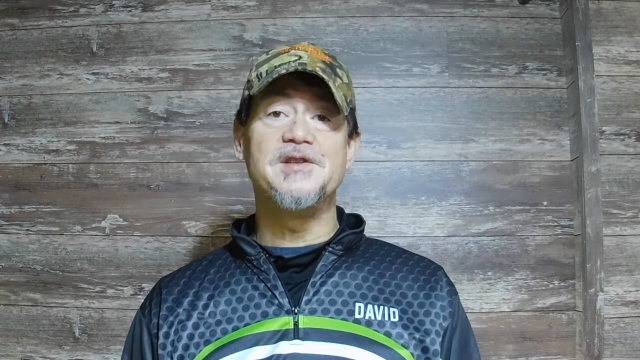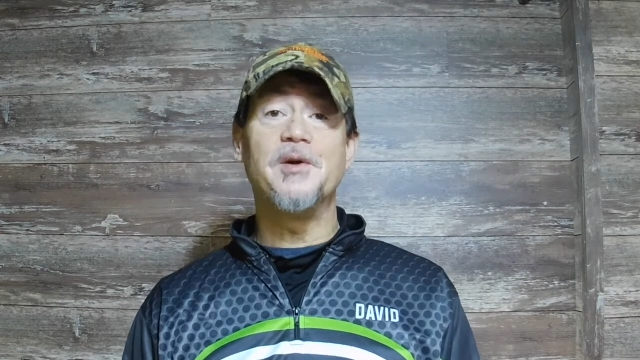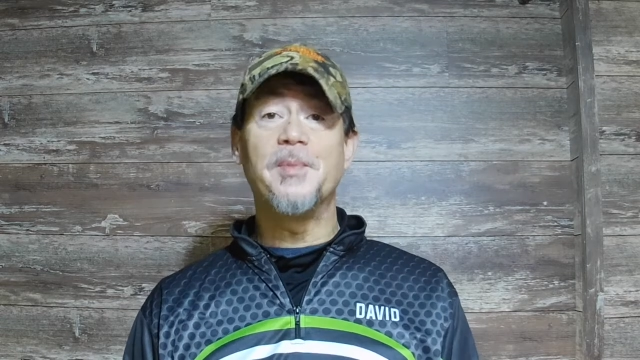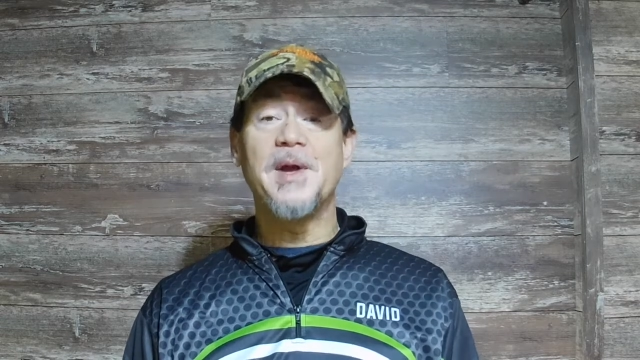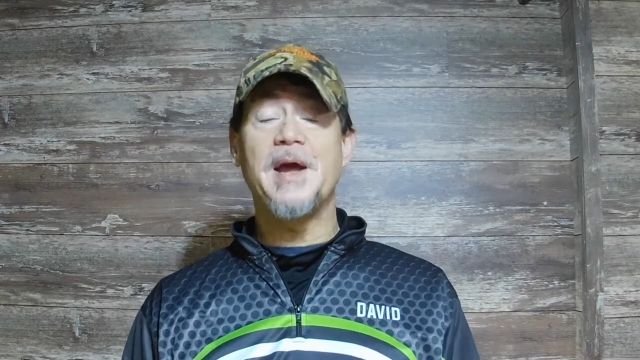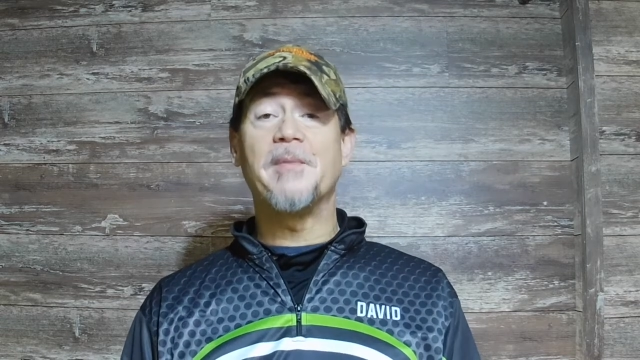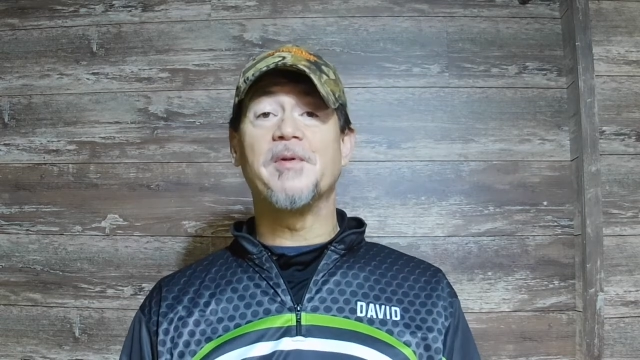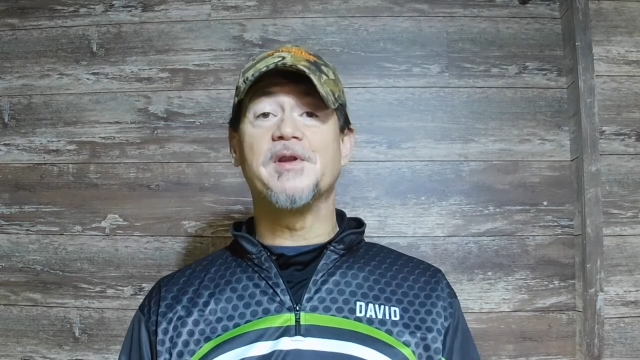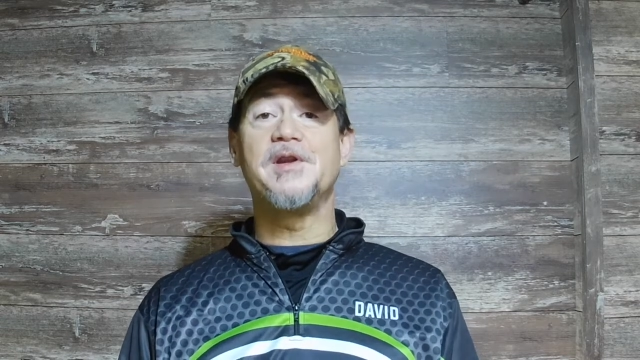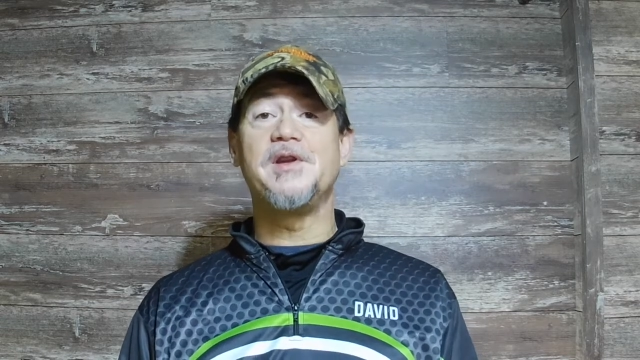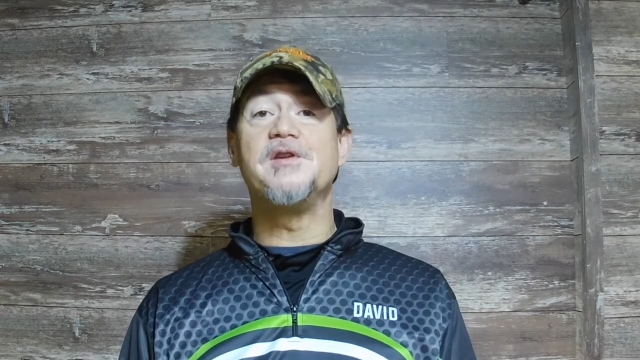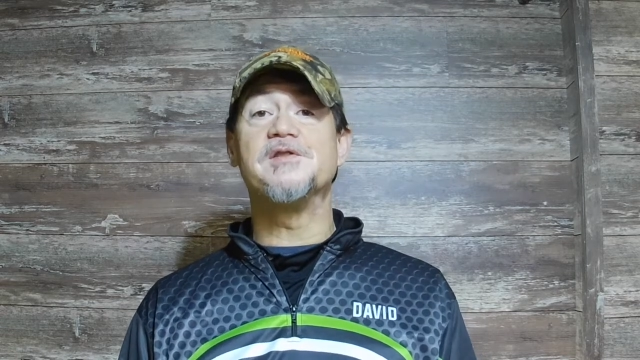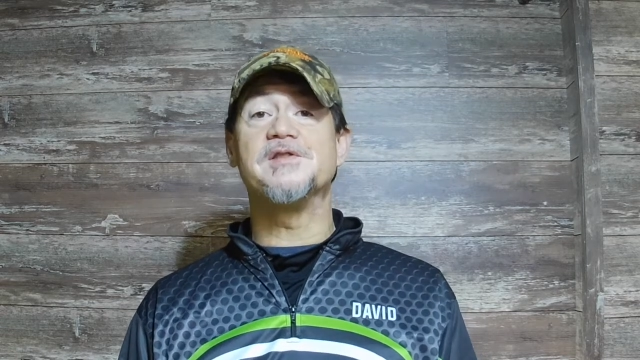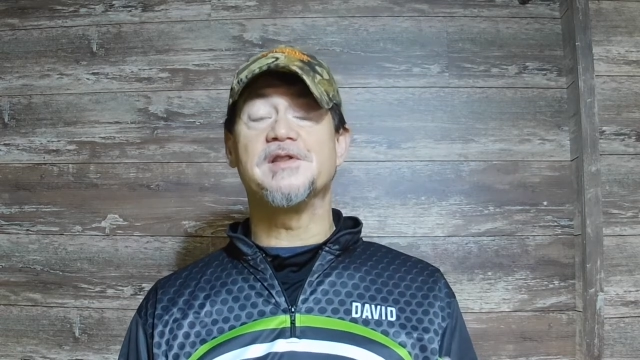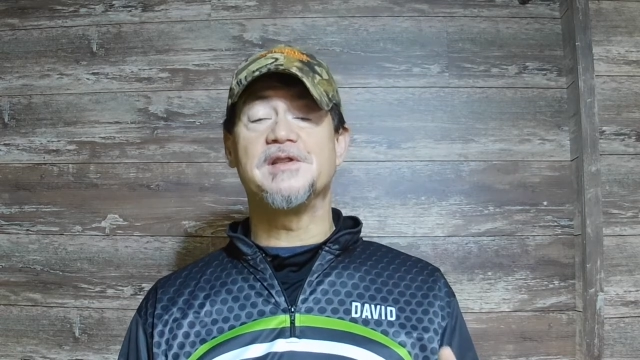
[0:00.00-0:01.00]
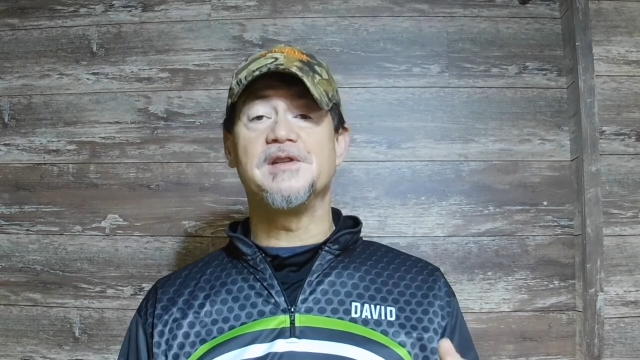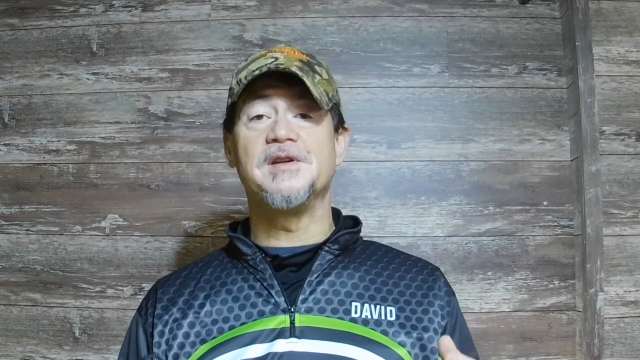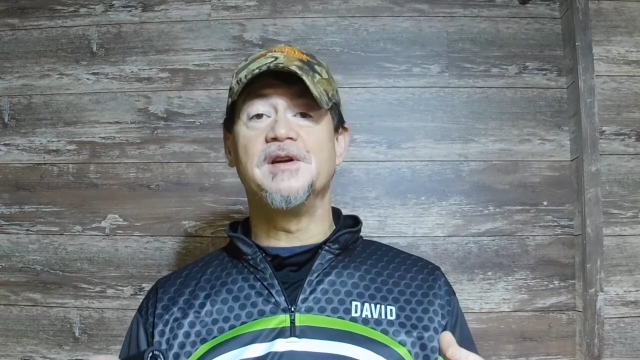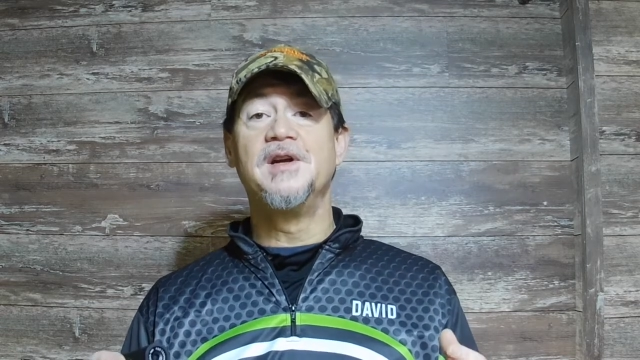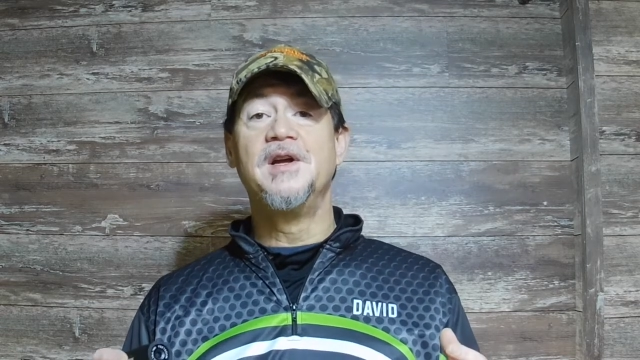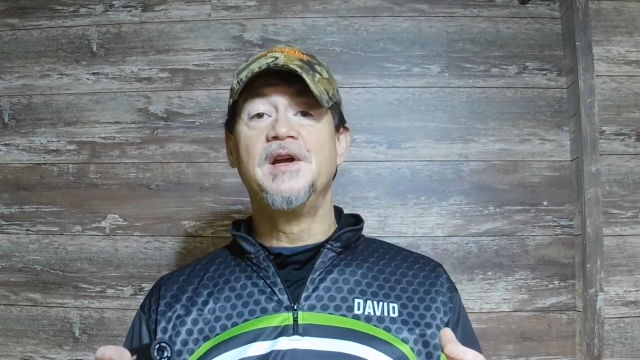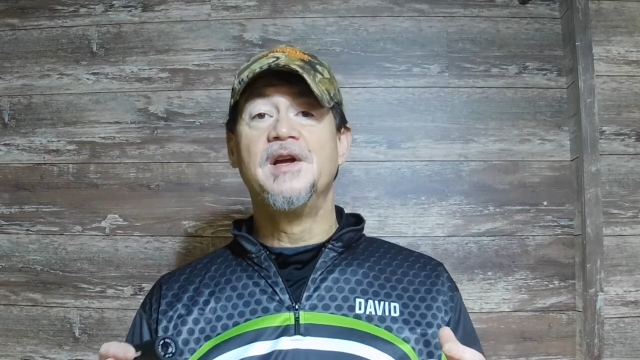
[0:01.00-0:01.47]
You'll be able to use it
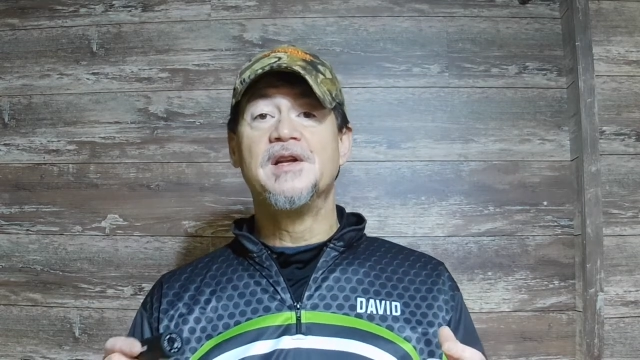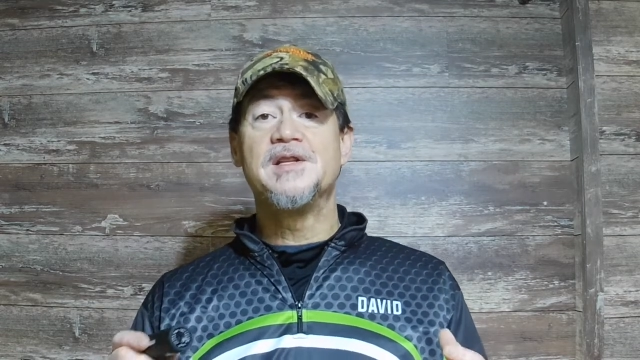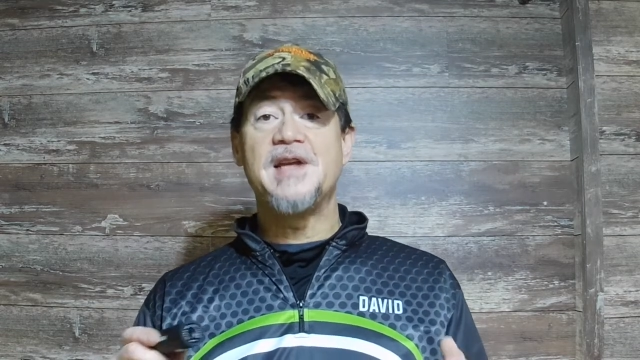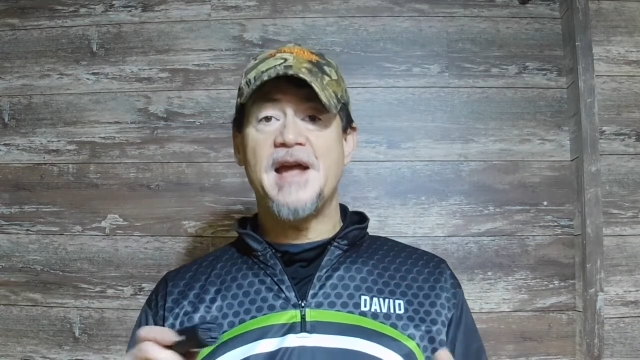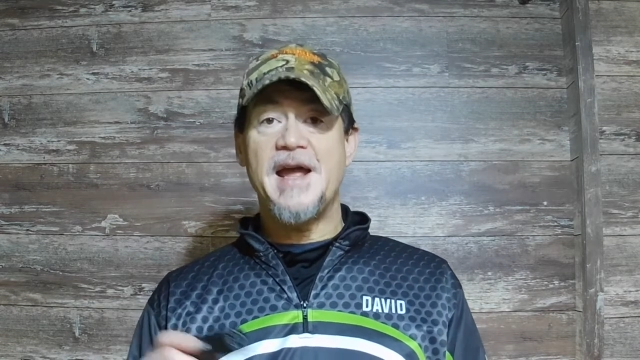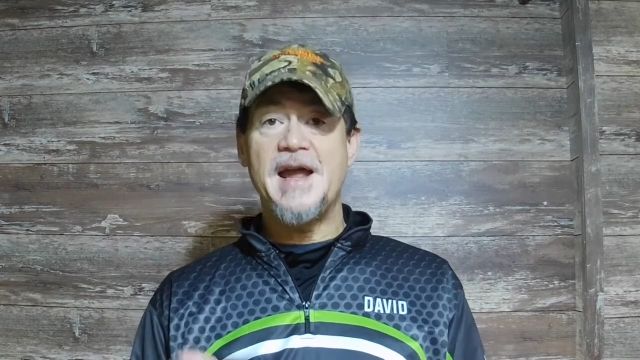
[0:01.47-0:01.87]
to to